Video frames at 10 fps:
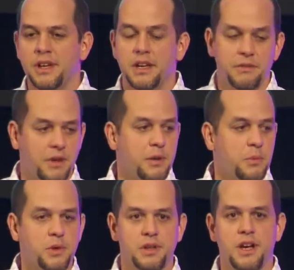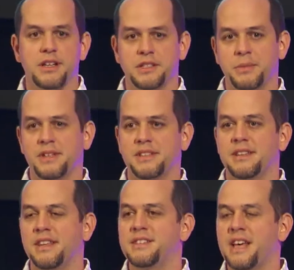And a very important concept is
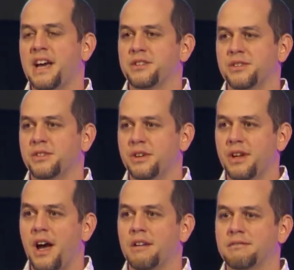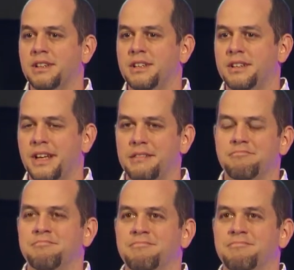that these actions are not like